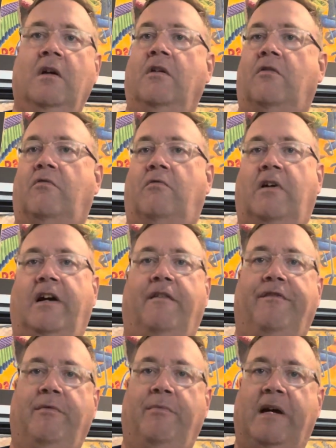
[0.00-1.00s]
right
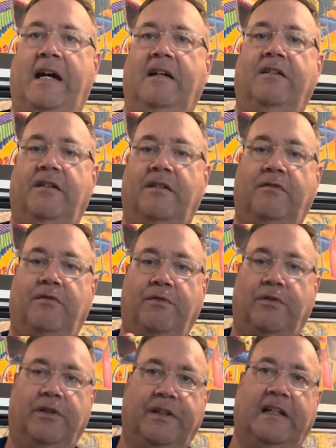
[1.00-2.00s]
off the bat, we want
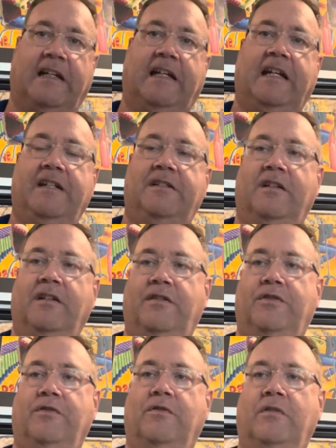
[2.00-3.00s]
to look at that key
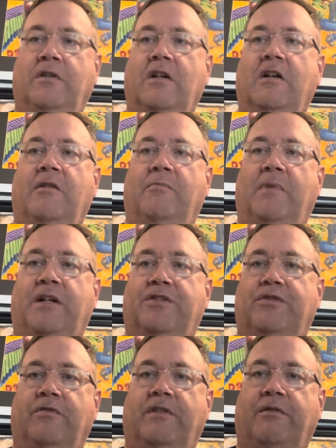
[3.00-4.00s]
signature, make
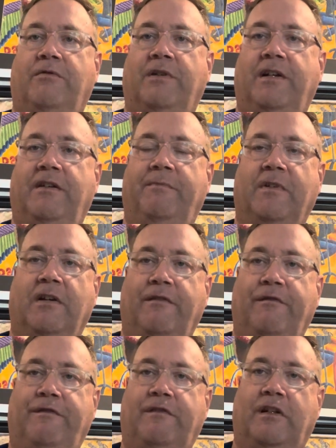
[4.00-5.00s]
sure that we
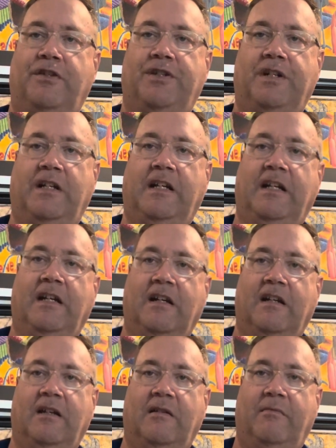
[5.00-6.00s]
flush any,
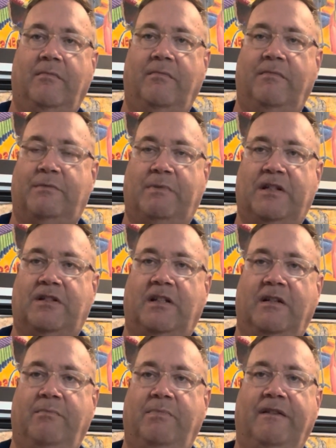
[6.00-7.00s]
especially
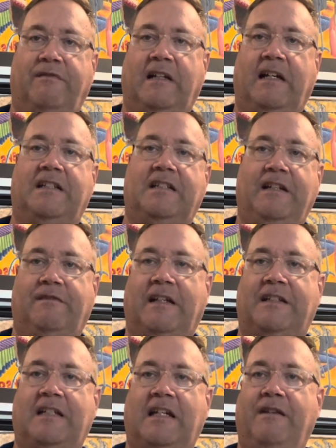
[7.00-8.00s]
B flats, E
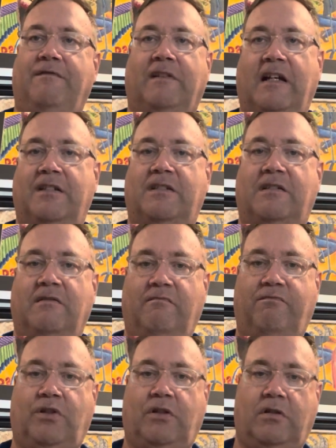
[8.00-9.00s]
flats, A flats,
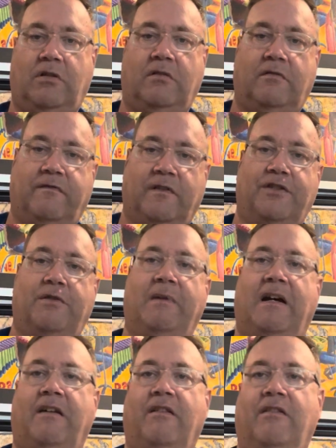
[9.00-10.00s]
flush them
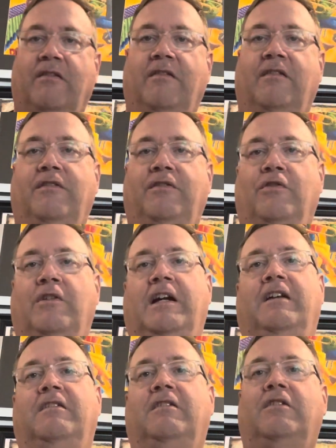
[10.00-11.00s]
out of your
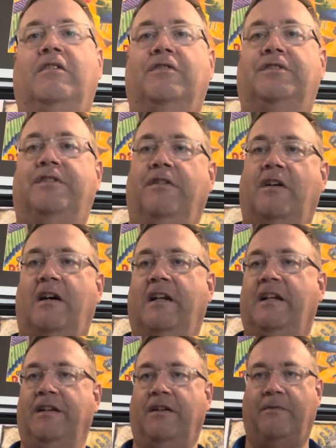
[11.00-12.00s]
head because they're not
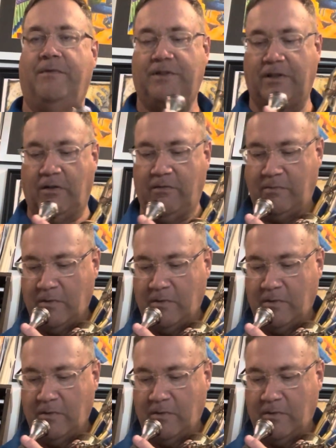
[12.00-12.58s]
in here. So